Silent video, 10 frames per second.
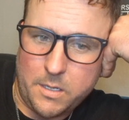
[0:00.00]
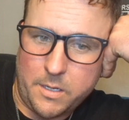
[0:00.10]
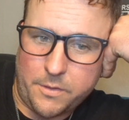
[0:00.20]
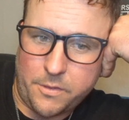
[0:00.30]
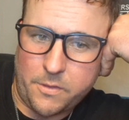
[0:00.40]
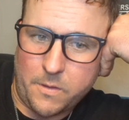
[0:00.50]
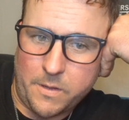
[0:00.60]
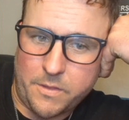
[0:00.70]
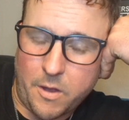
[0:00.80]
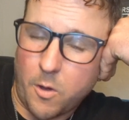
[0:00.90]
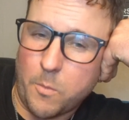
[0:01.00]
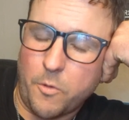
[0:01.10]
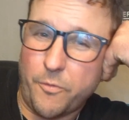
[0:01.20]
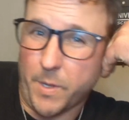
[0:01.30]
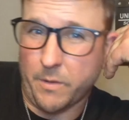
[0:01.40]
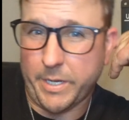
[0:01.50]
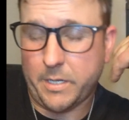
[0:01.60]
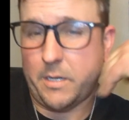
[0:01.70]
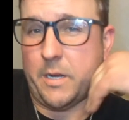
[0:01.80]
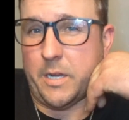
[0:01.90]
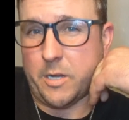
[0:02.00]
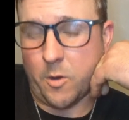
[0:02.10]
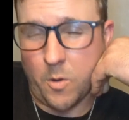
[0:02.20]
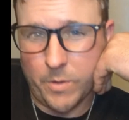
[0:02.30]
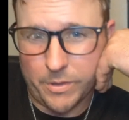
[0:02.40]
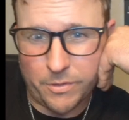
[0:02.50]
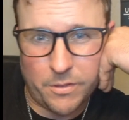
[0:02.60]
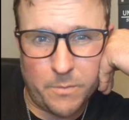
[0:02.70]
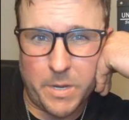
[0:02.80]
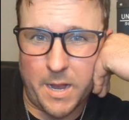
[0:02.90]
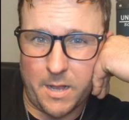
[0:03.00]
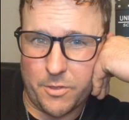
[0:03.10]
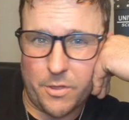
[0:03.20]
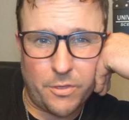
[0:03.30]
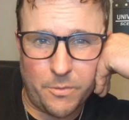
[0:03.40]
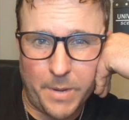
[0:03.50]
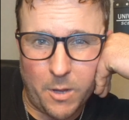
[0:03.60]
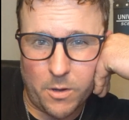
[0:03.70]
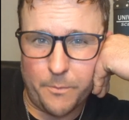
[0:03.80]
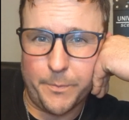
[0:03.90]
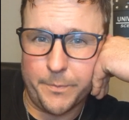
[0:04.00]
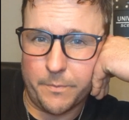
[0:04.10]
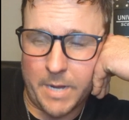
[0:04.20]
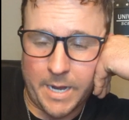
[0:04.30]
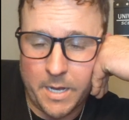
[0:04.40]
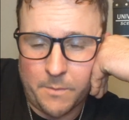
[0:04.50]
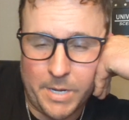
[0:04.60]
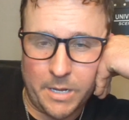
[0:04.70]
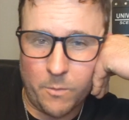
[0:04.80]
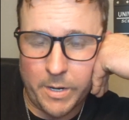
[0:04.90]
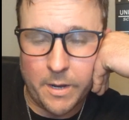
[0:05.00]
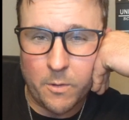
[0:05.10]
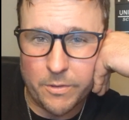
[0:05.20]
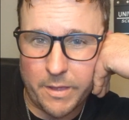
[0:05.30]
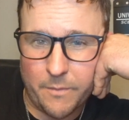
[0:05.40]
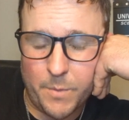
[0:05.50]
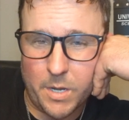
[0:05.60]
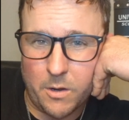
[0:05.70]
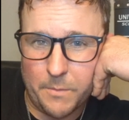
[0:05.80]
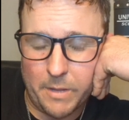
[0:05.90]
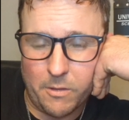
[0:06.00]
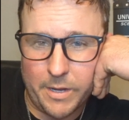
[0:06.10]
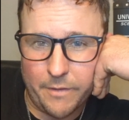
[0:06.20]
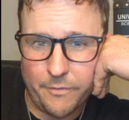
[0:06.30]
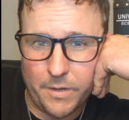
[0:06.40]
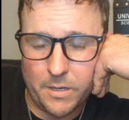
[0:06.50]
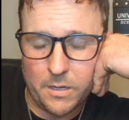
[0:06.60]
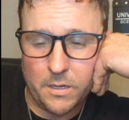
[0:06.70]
It's a terrible feeling, and you're always subconscious about them. I am anyway. I always have been all my life, and